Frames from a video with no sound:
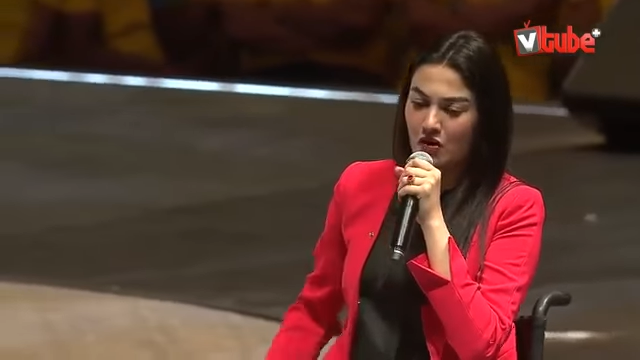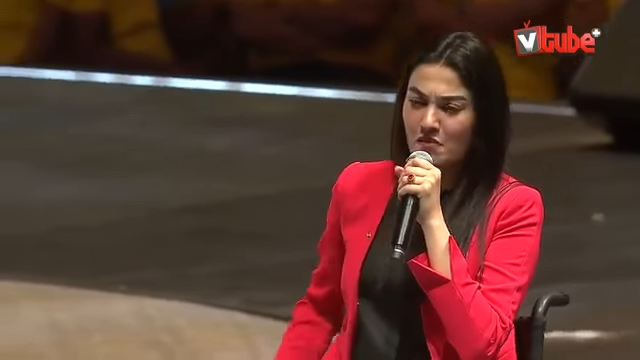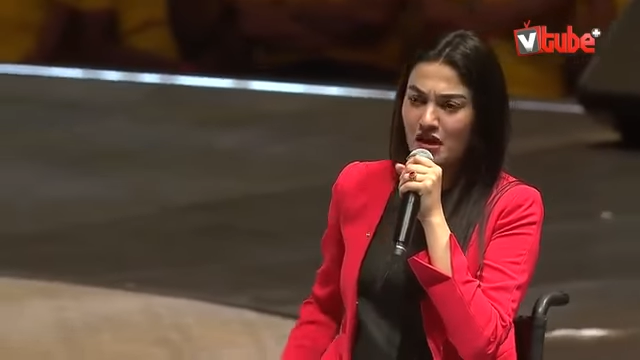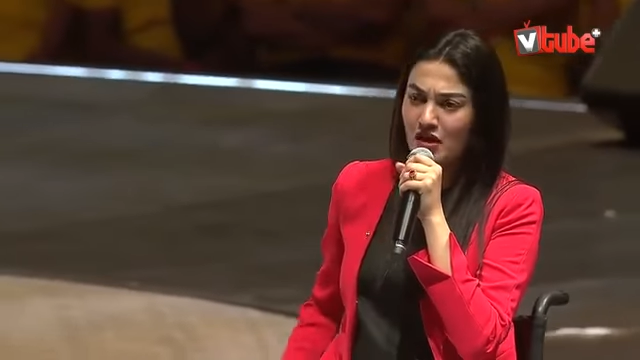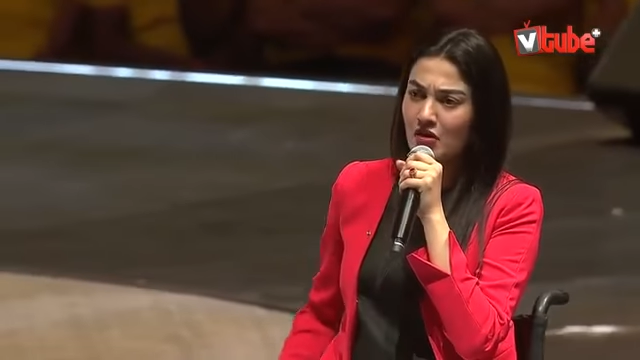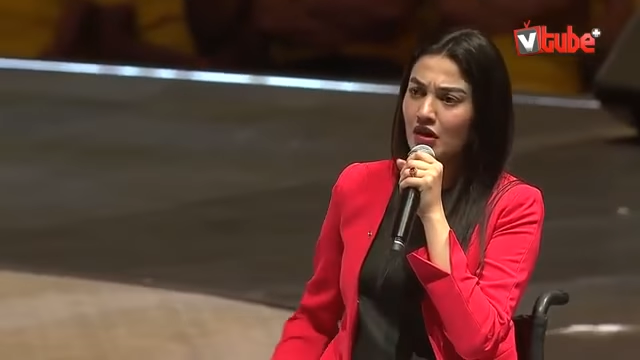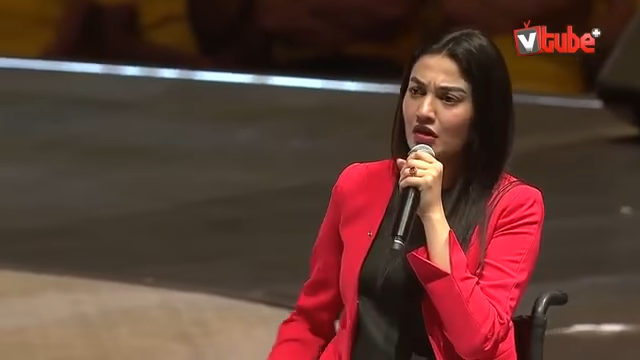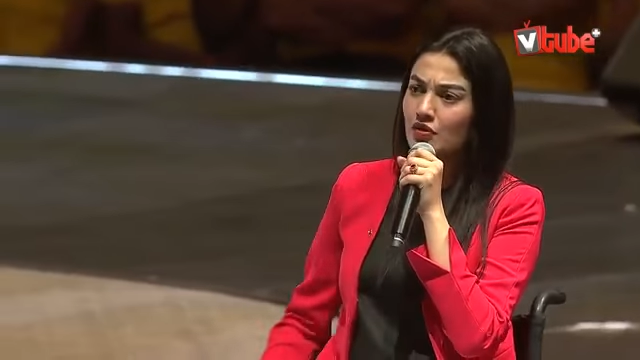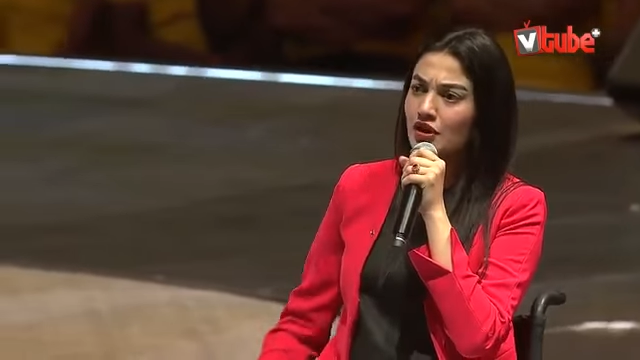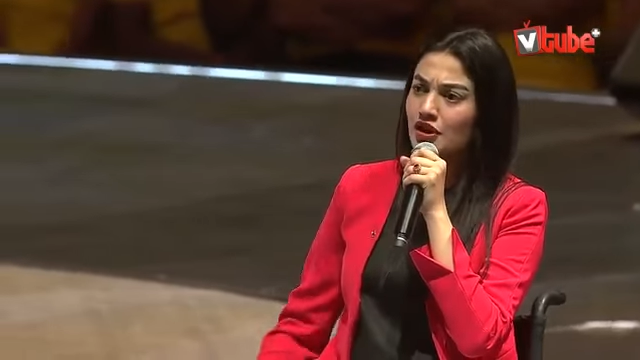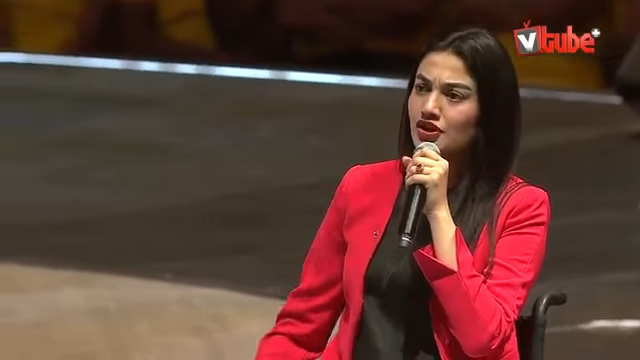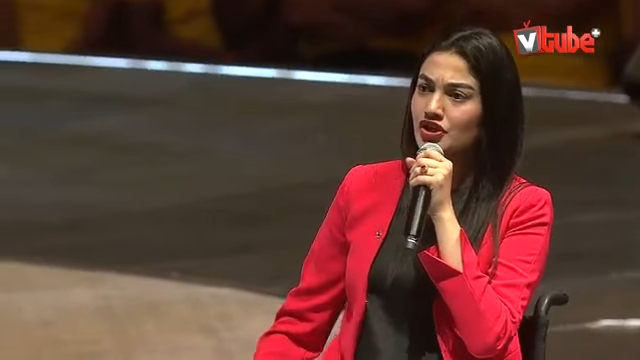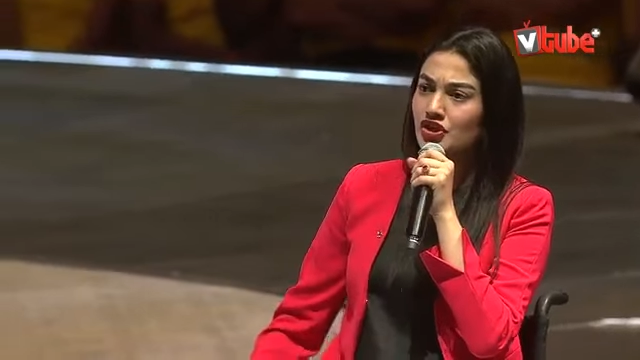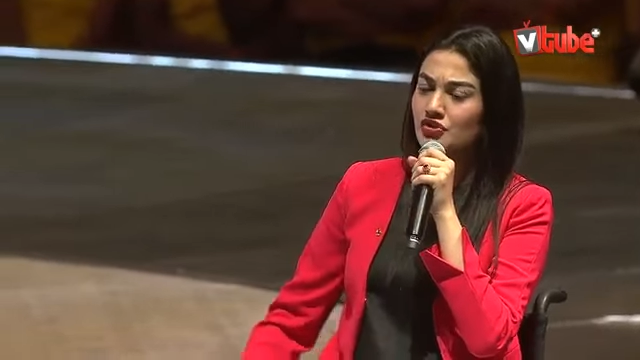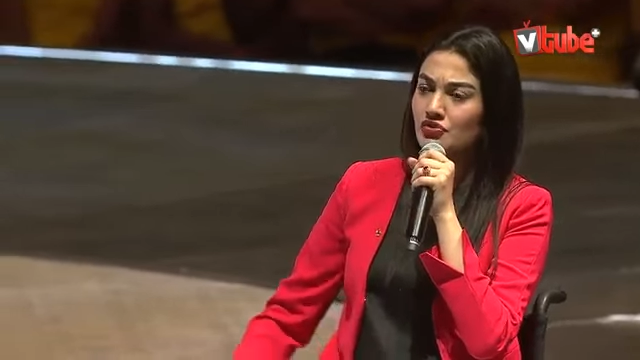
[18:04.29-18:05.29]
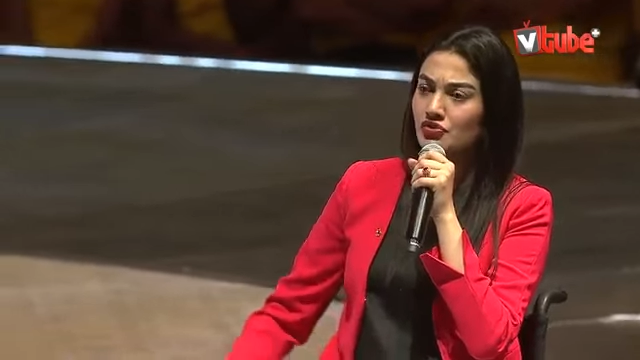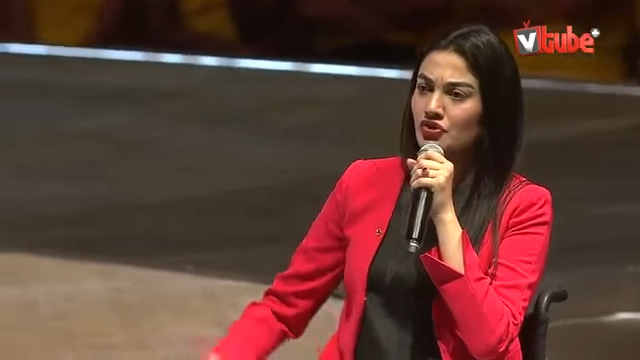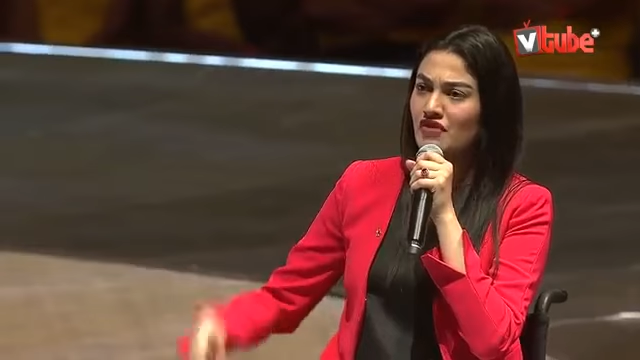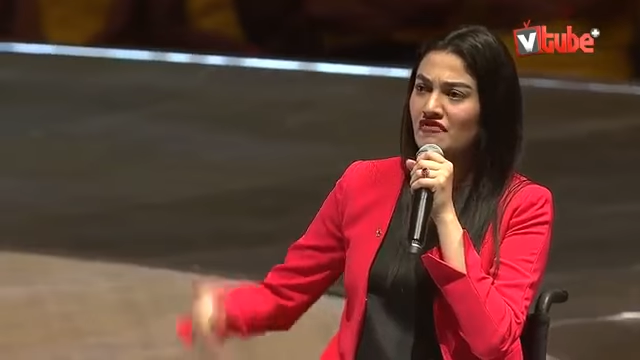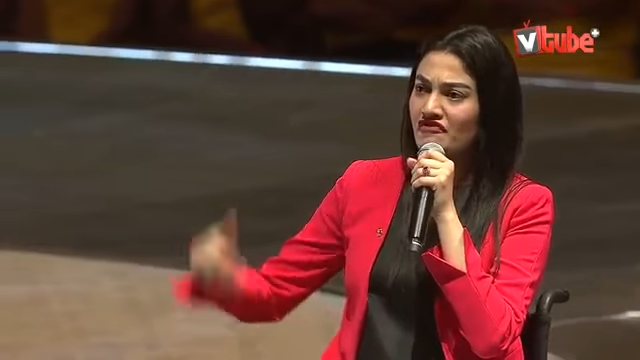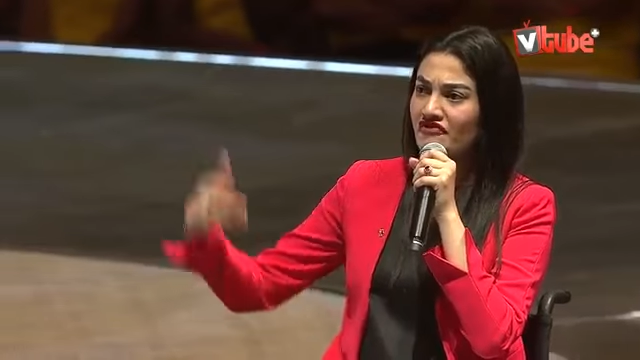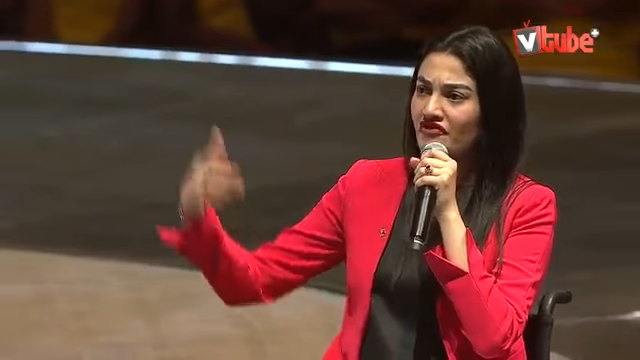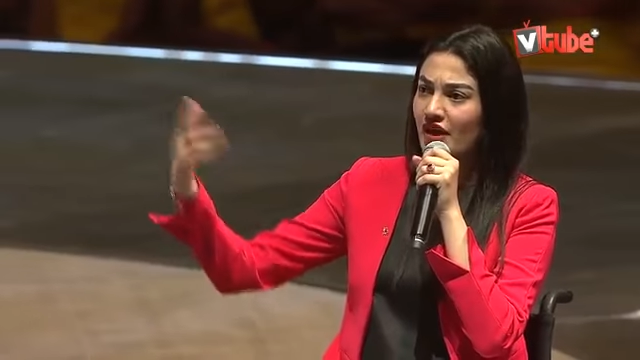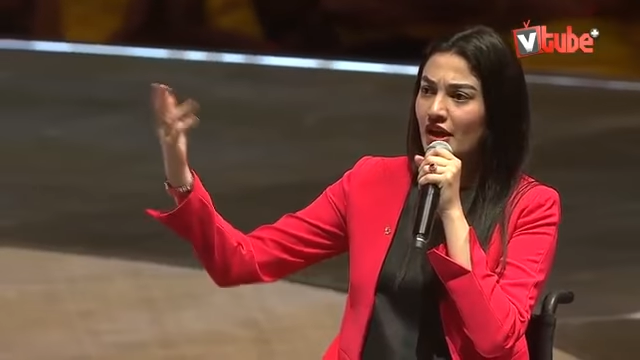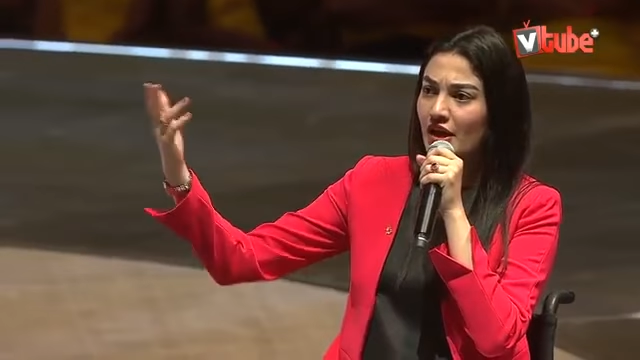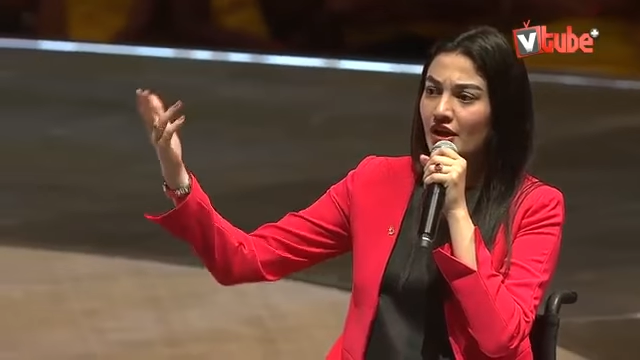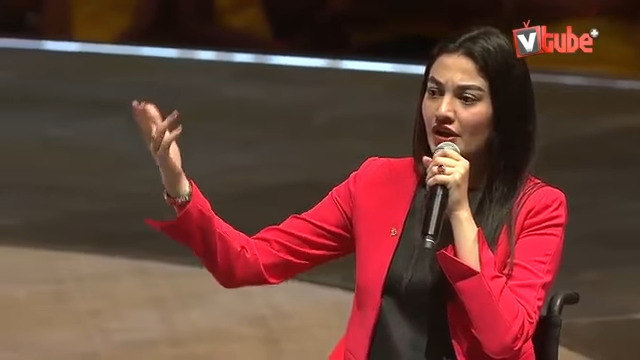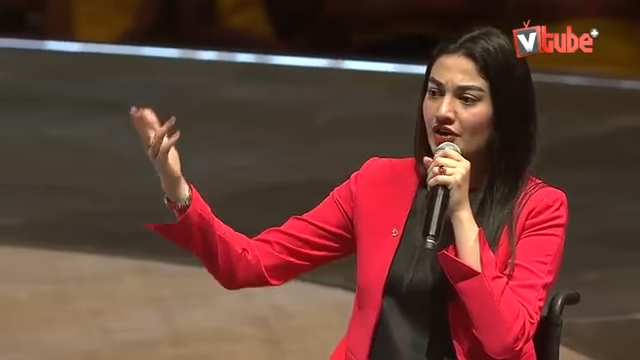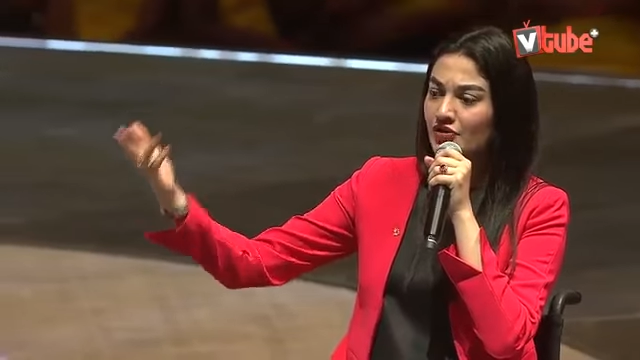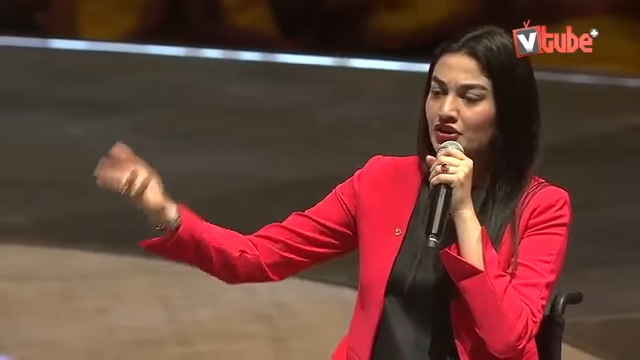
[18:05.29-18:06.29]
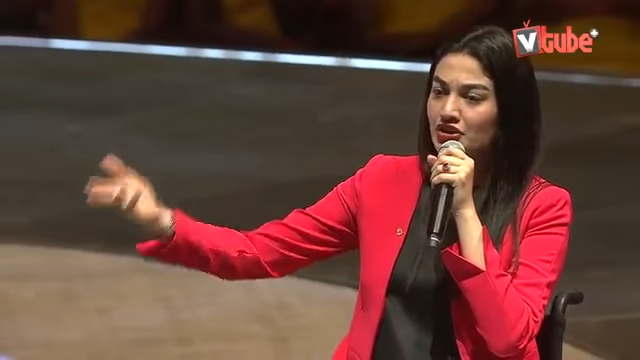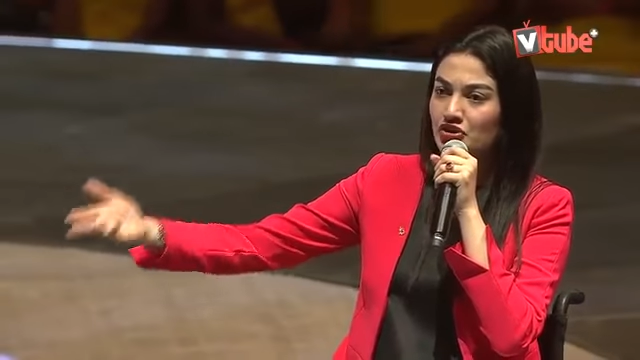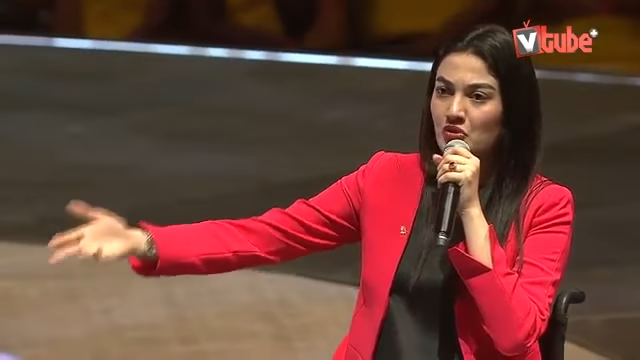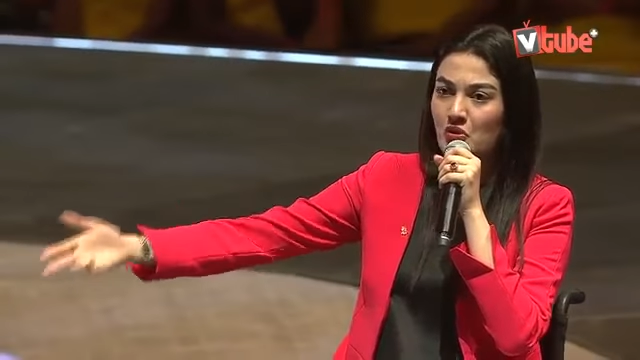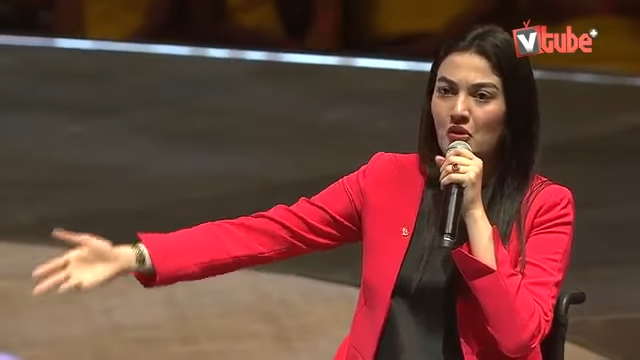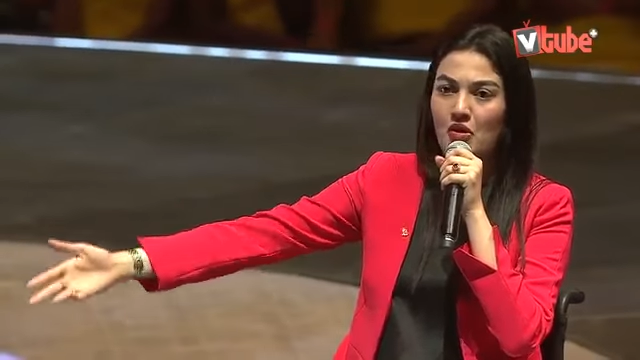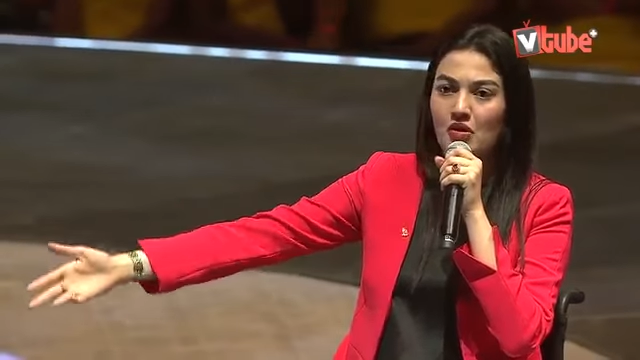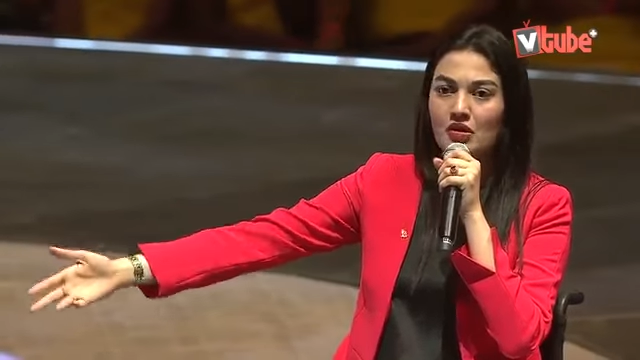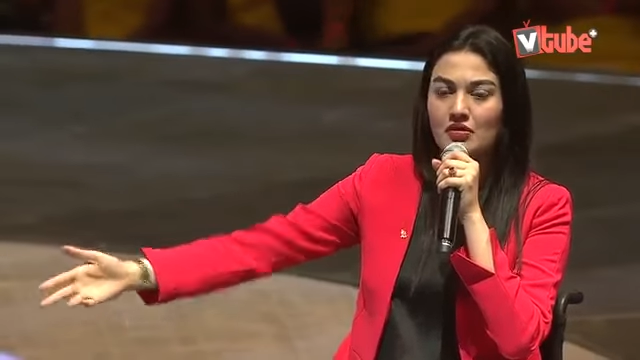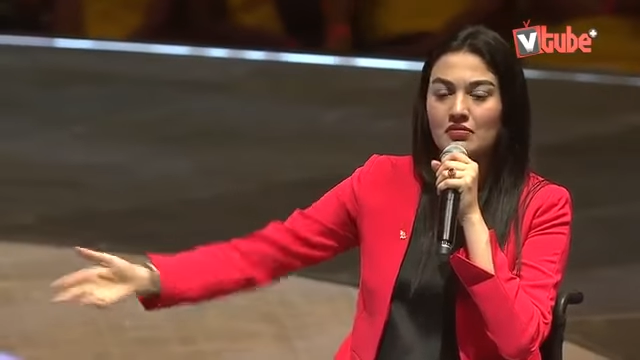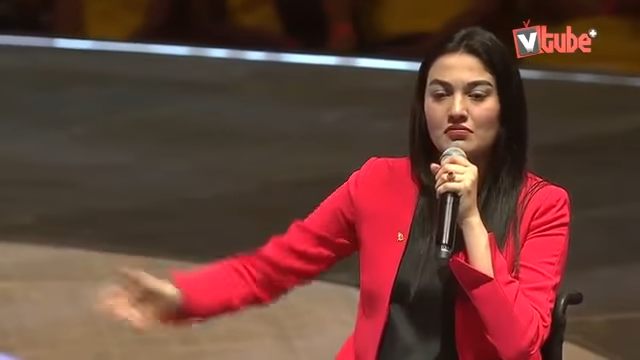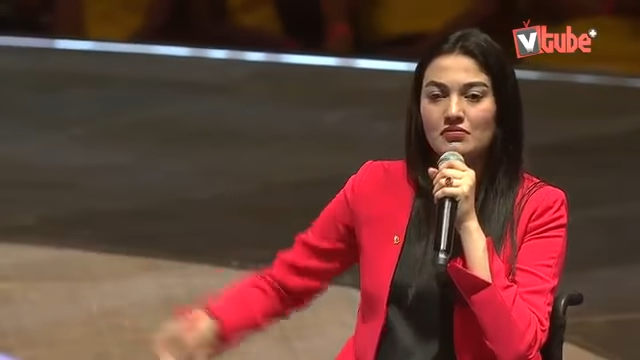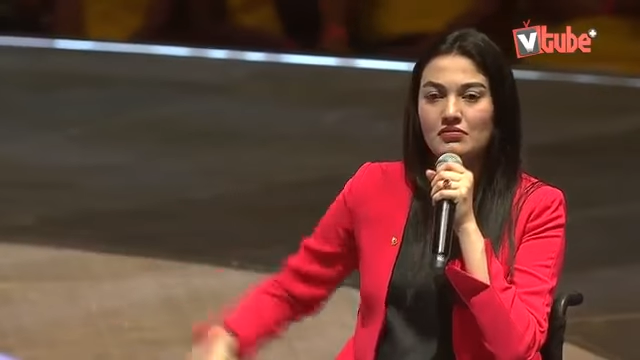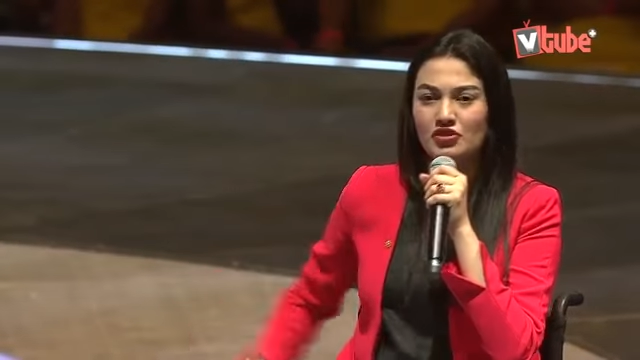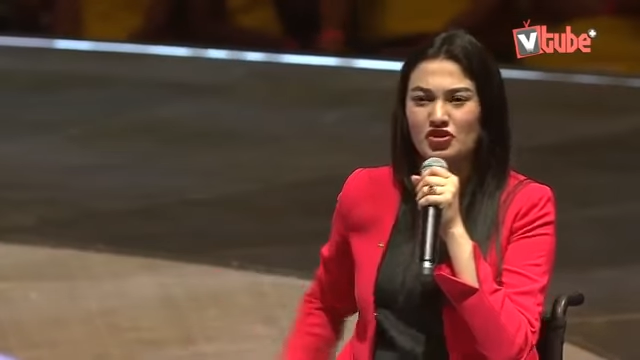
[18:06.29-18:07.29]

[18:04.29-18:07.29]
Oh my God, look at you. You're fair. You're tall.